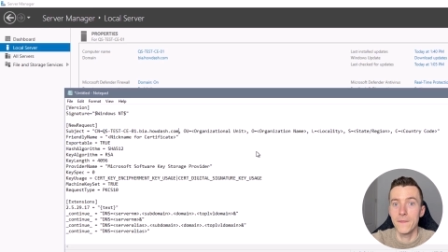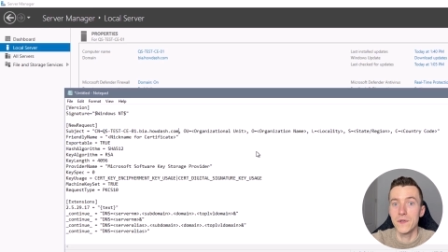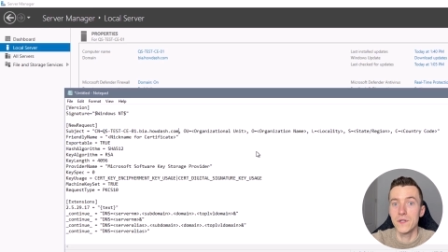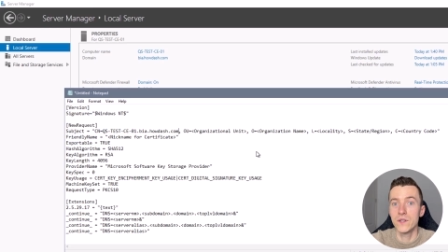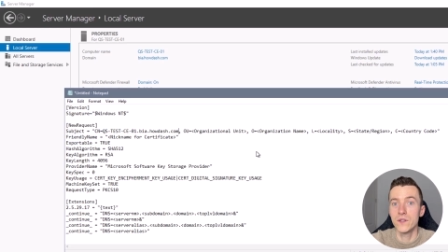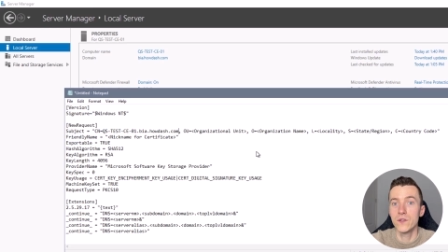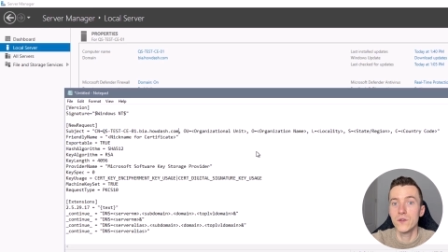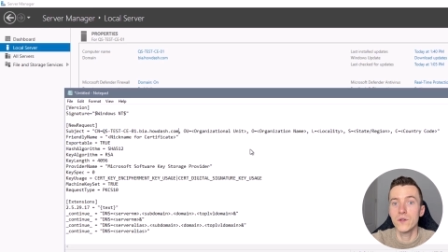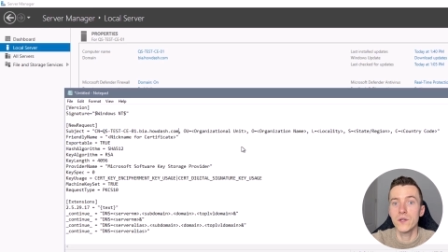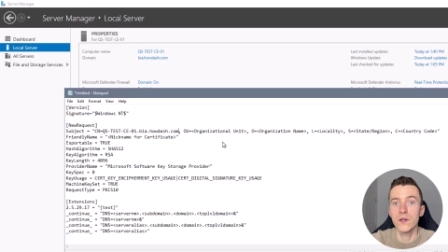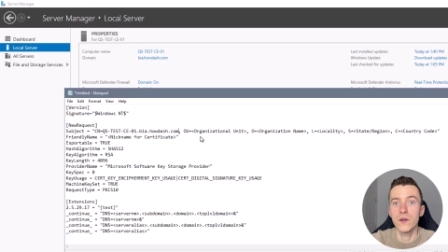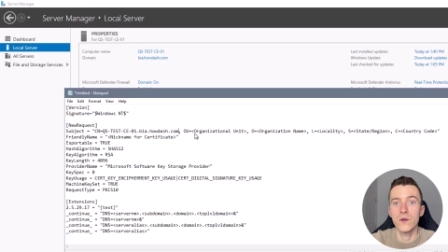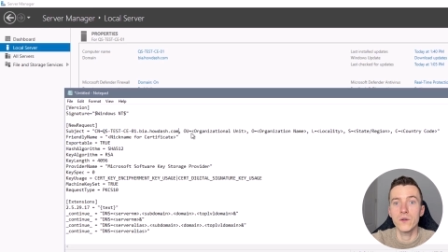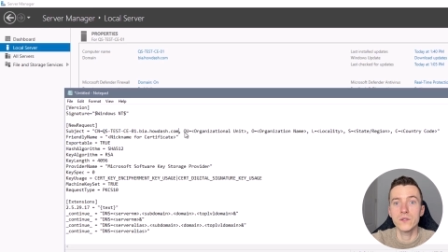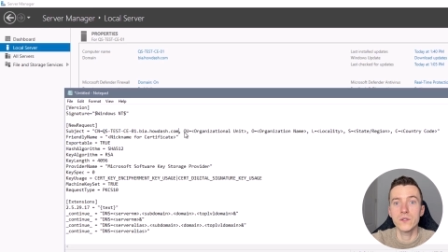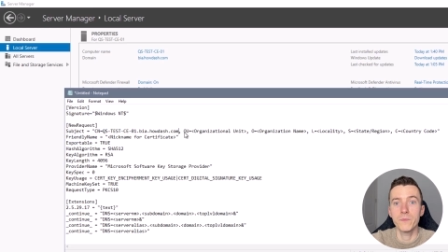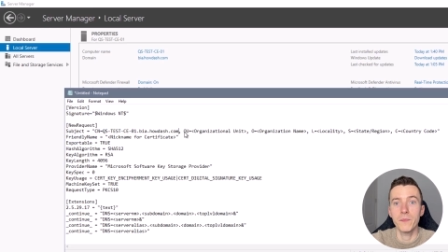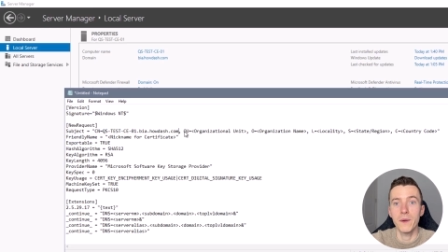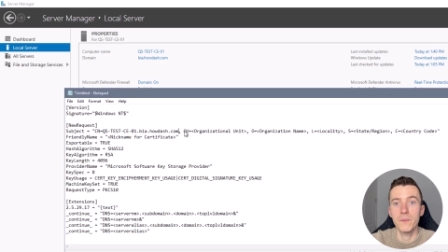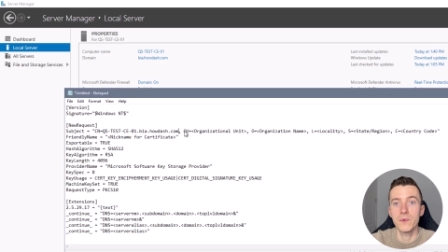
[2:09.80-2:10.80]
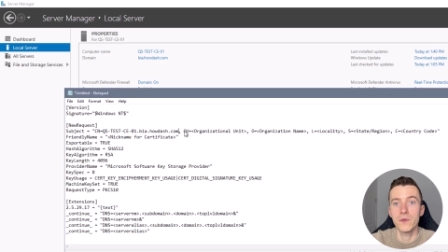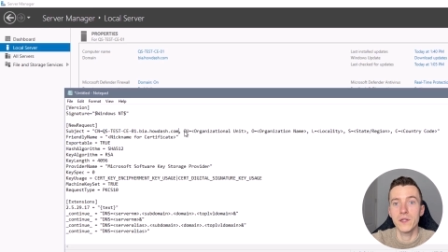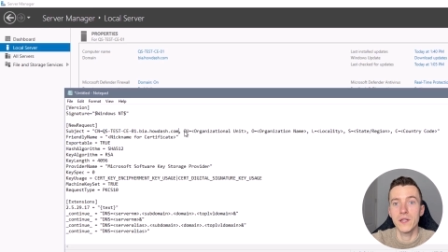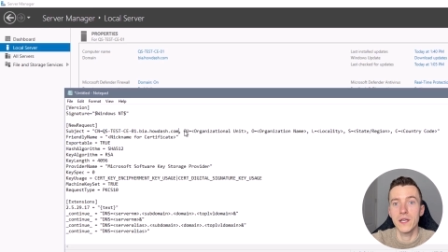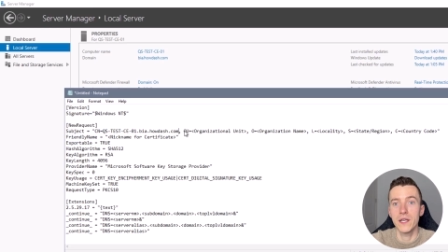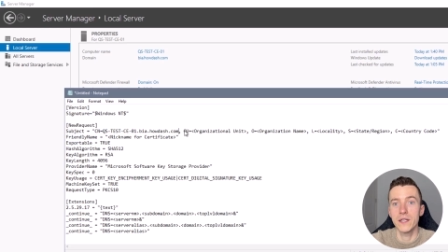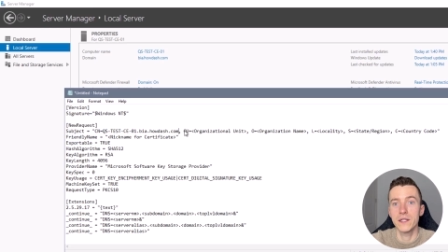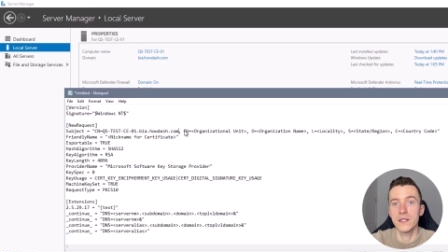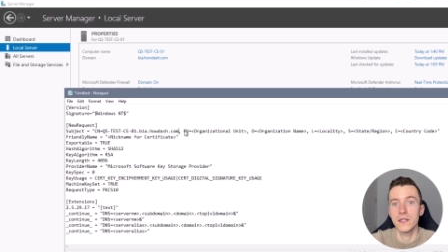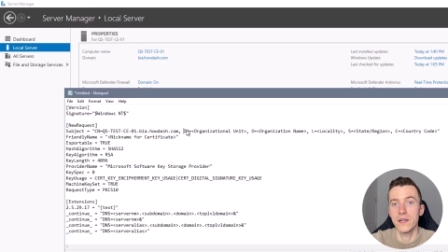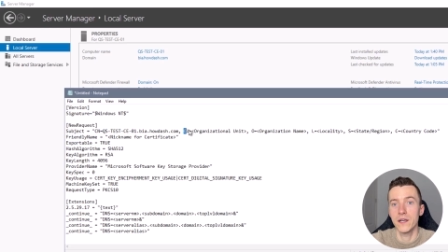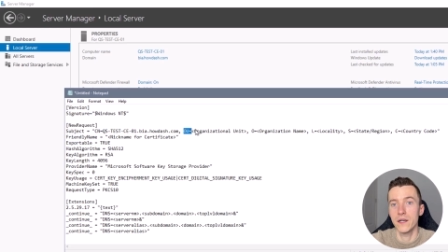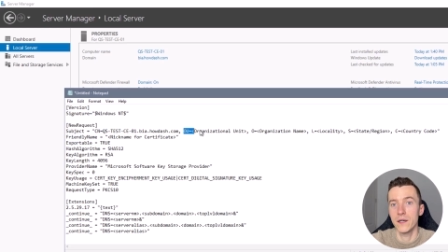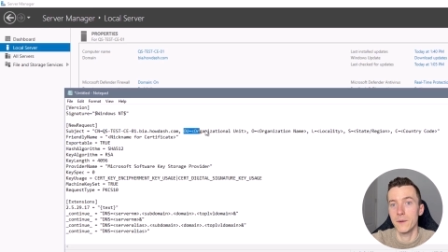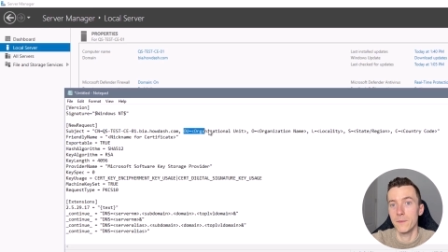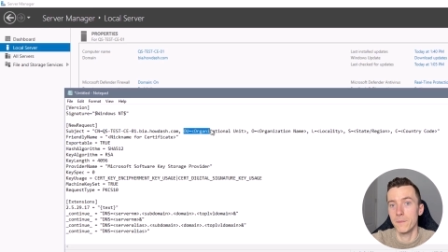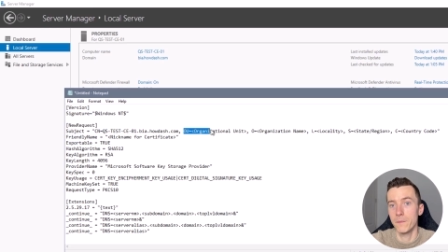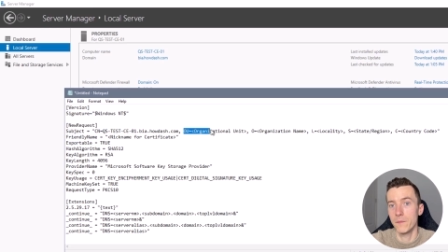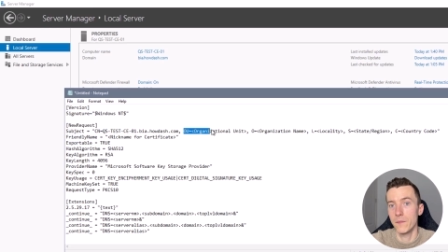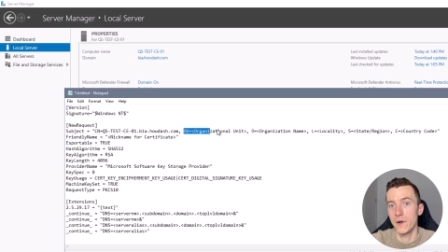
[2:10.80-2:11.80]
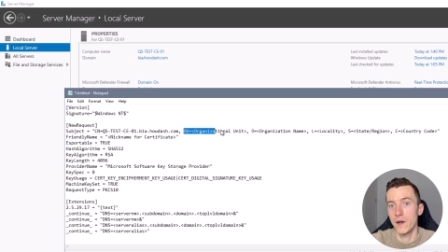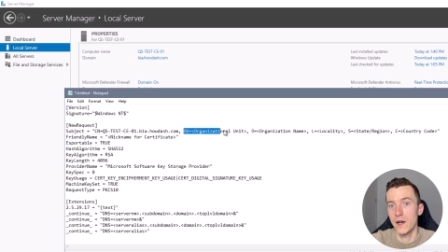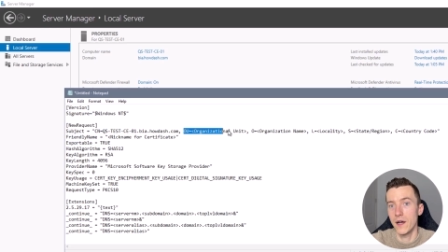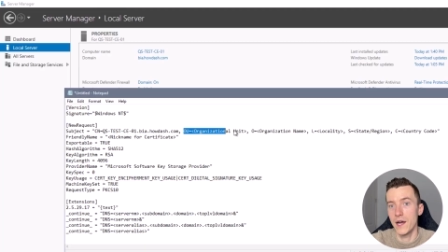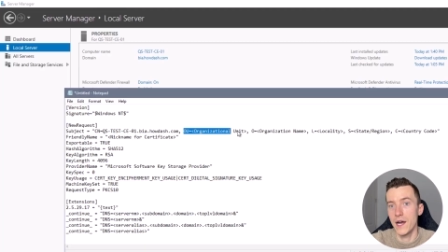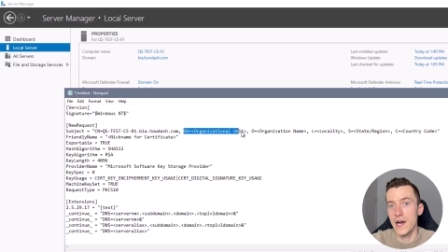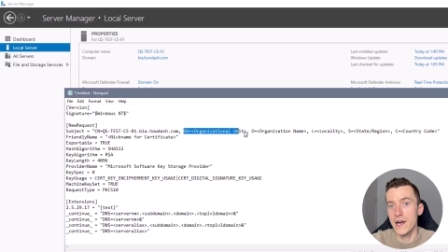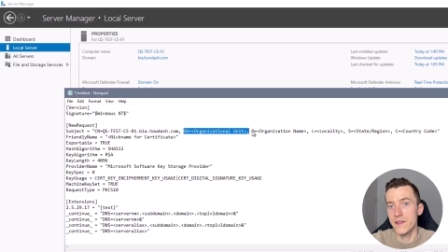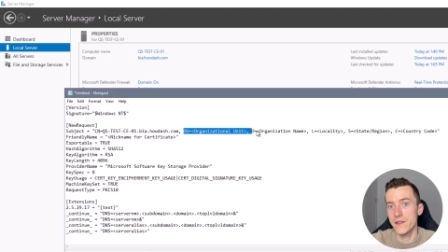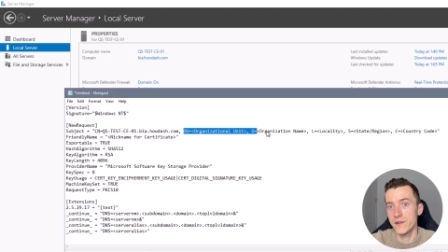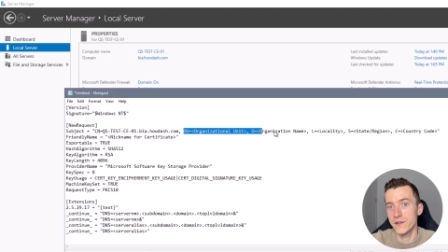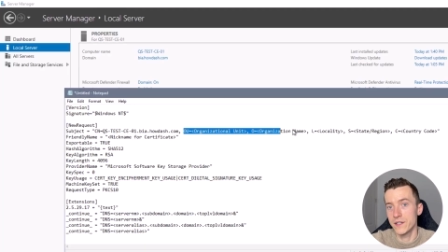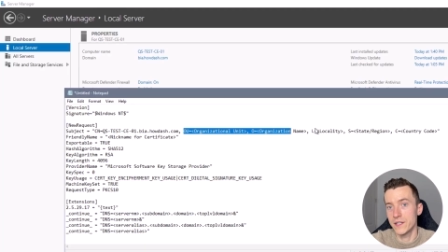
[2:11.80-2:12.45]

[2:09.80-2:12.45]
You can also populate other